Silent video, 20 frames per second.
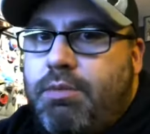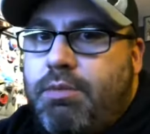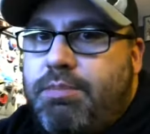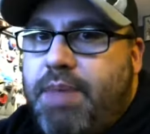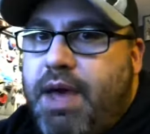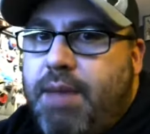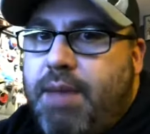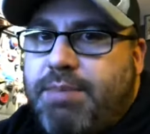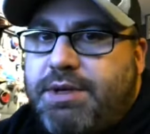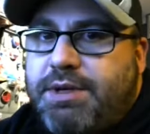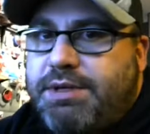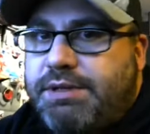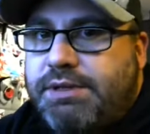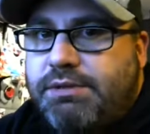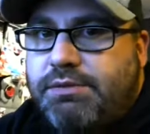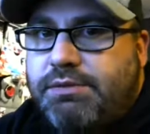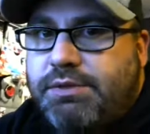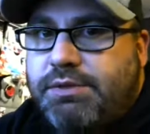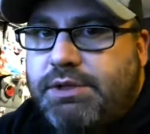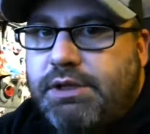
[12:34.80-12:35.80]

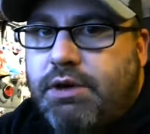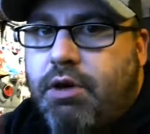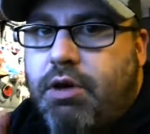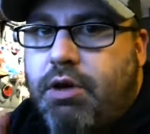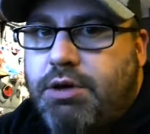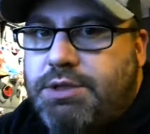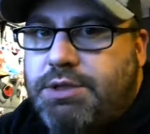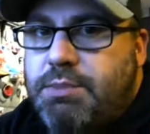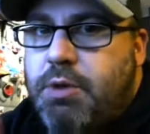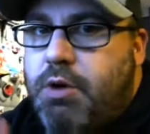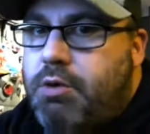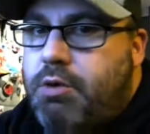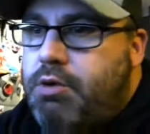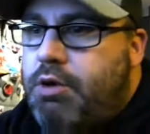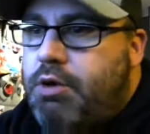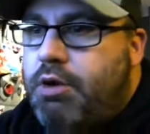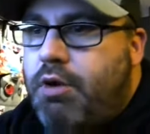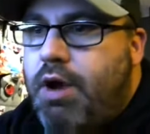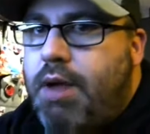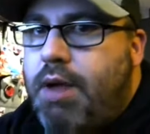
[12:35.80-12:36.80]
Pappy's cigar smoke
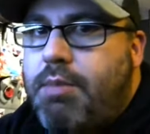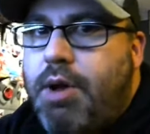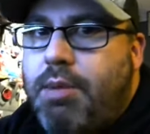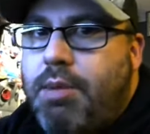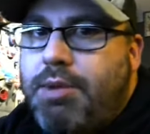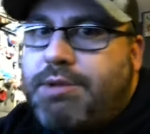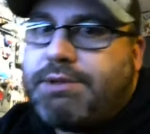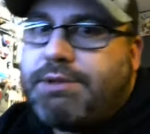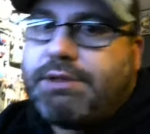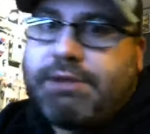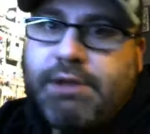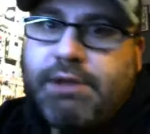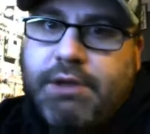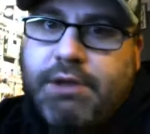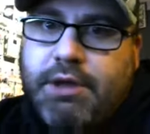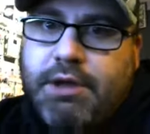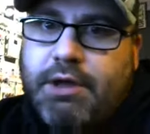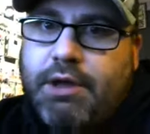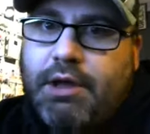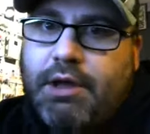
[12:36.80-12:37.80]
or grandmama's
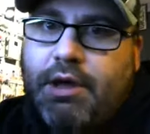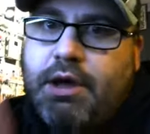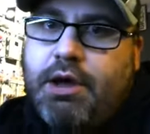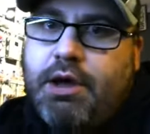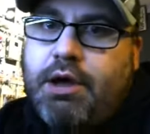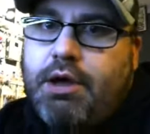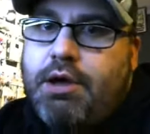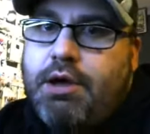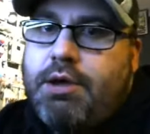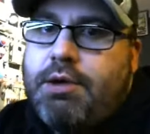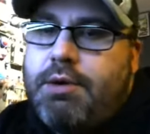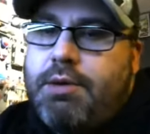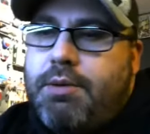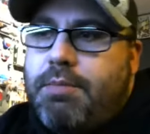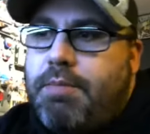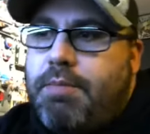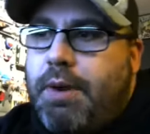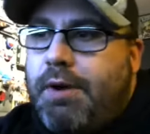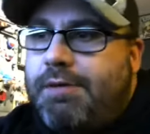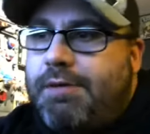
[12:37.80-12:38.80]

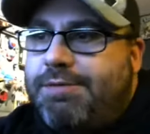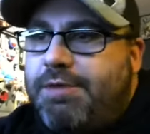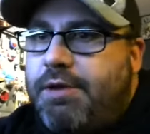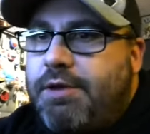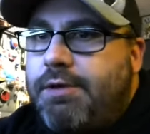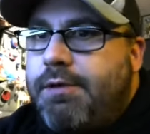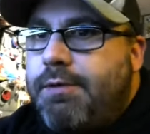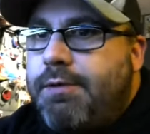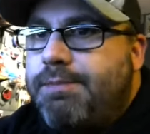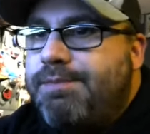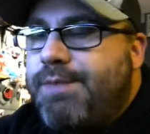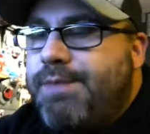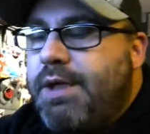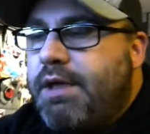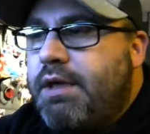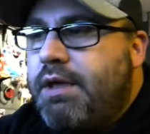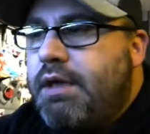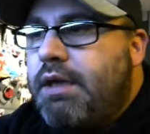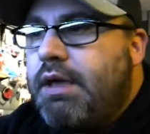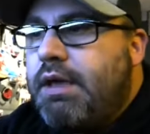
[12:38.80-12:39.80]
perfume.
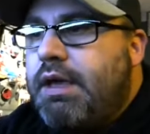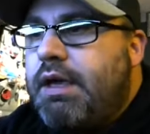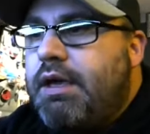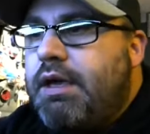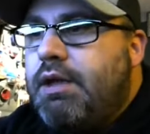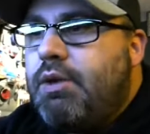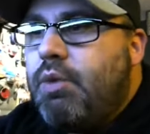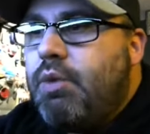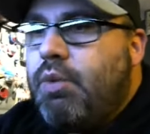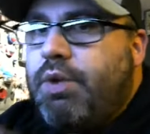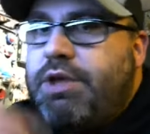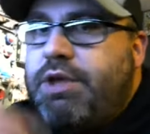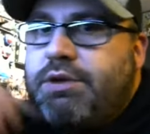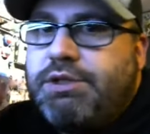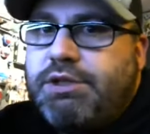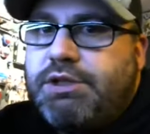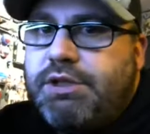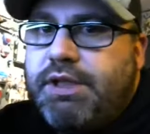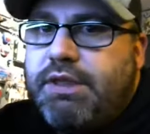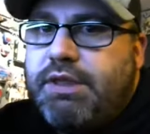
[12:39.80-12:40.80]
And we
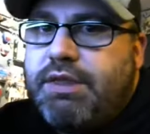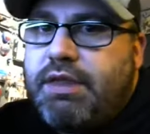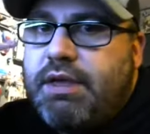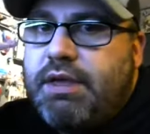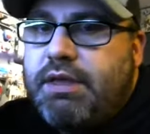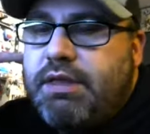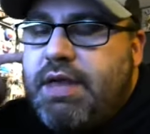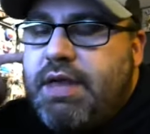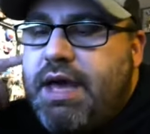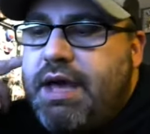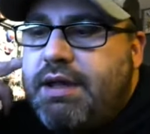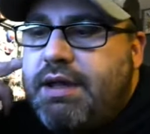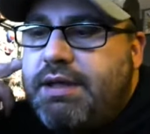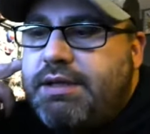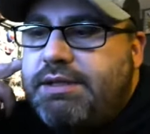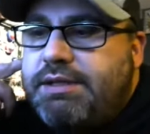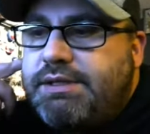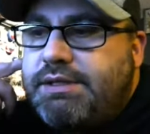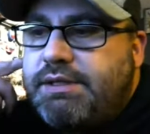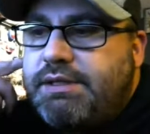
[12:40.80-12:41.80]
usually think of that
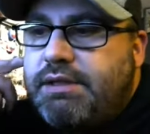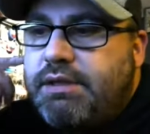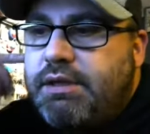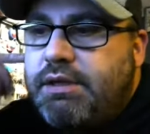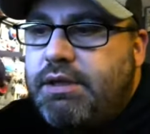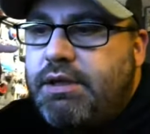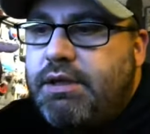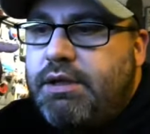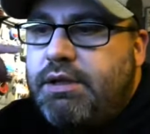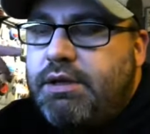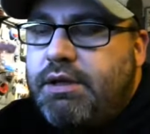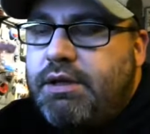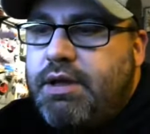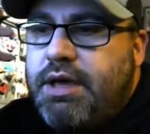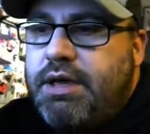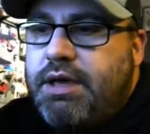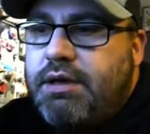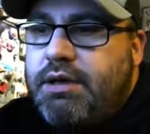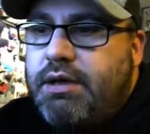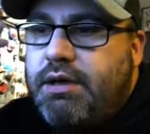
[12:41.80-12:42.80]
as
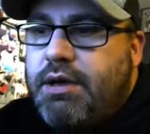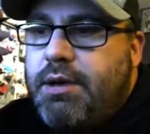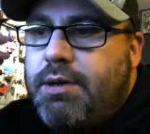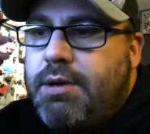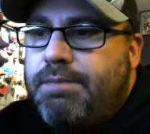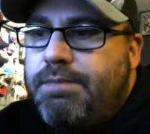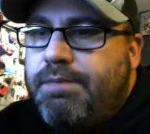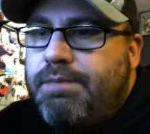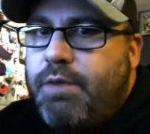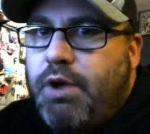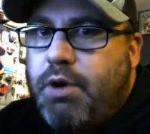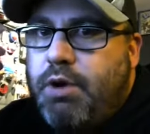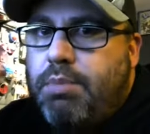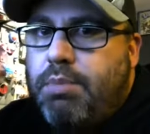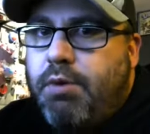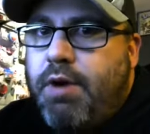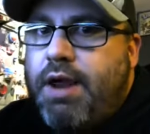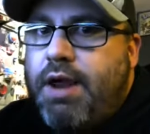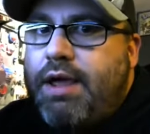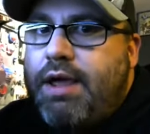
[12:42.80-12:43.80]
like your
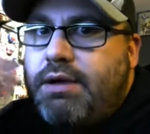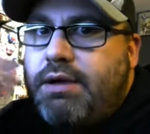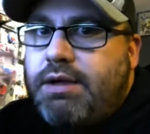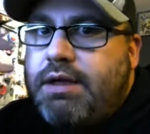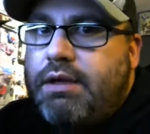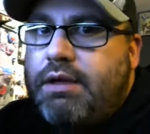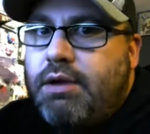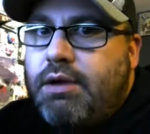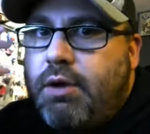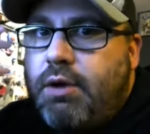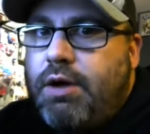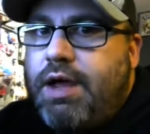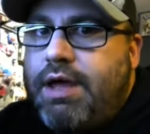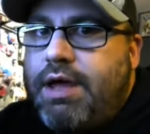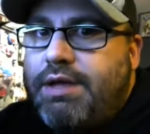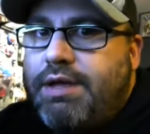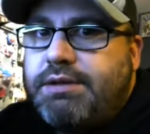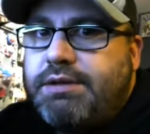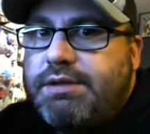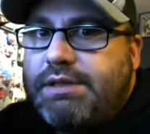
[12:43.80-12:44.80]
brain can
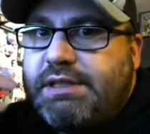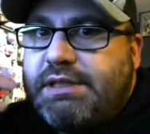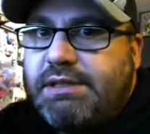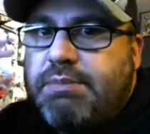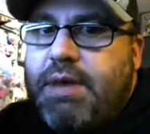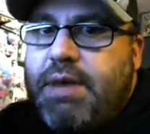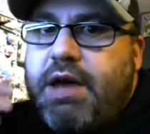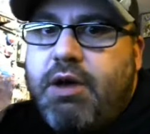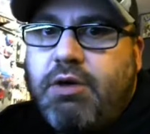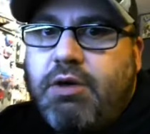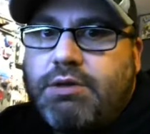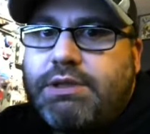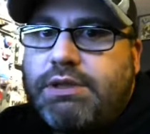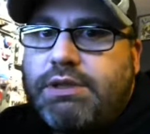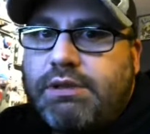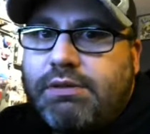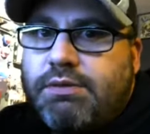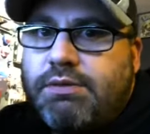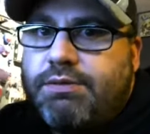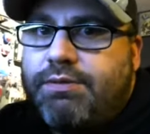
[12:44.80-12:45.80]
create
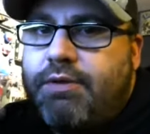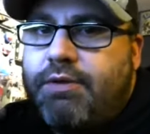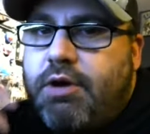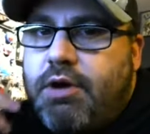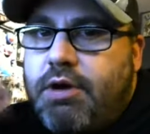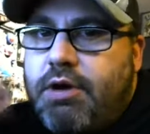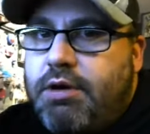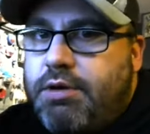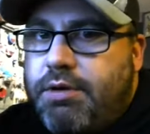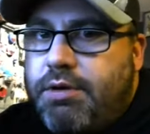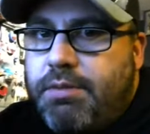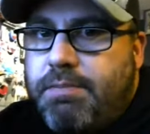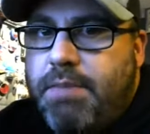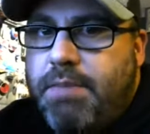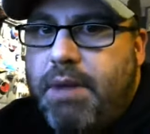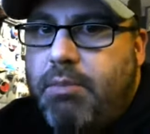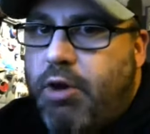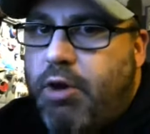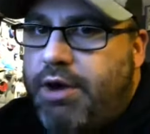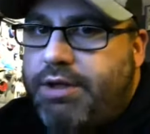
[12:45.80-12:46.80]
smells for
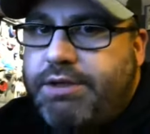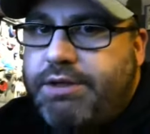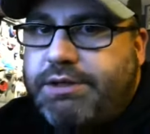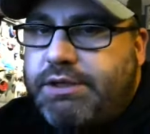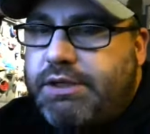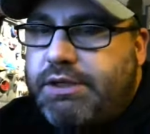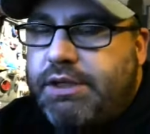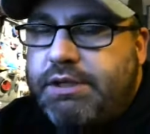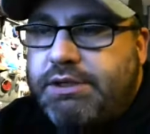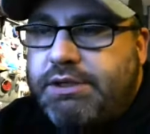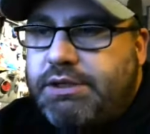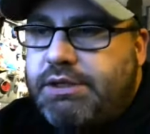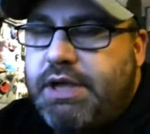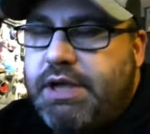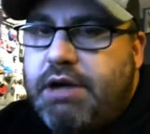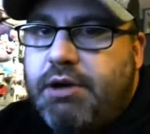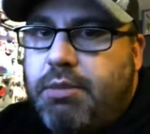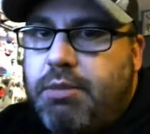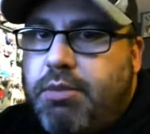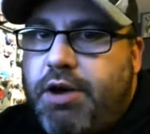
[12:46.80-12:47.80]
memory. It's just
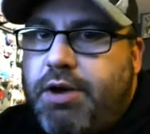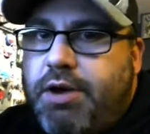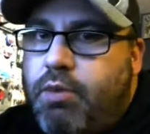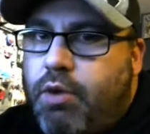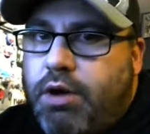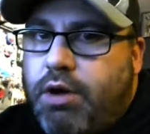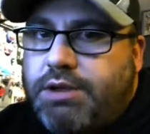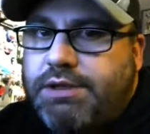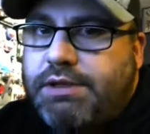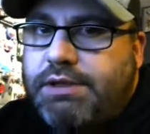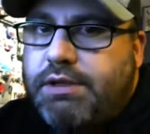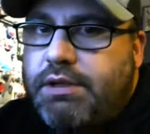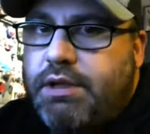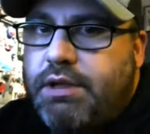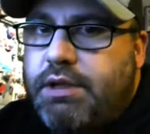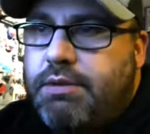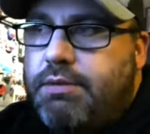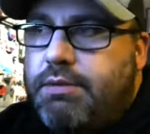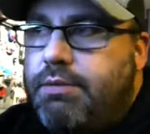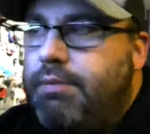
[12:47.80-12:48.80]
how your brain works.
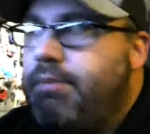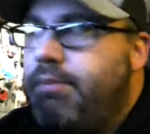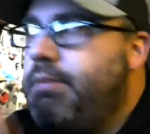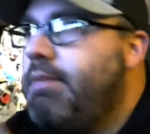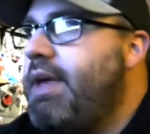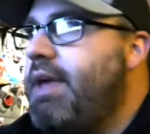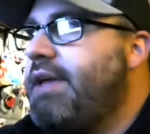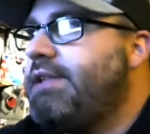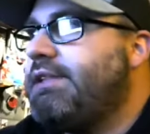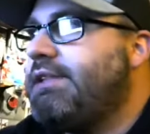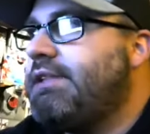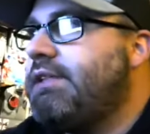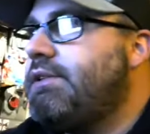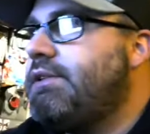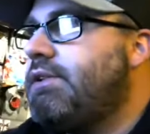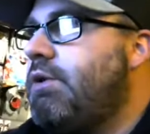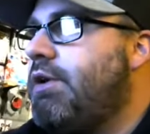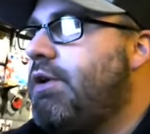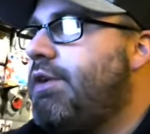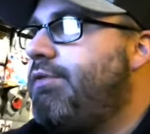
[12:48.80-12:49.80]
It makes
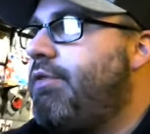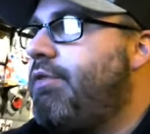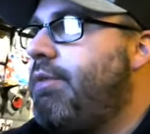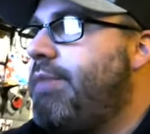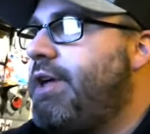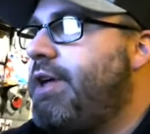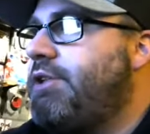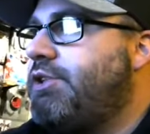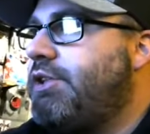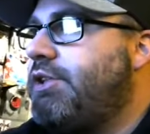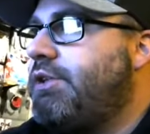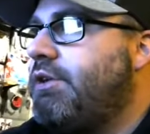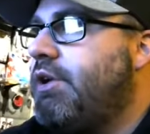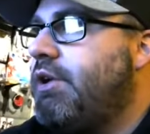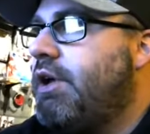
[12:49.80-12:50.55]
sensory information.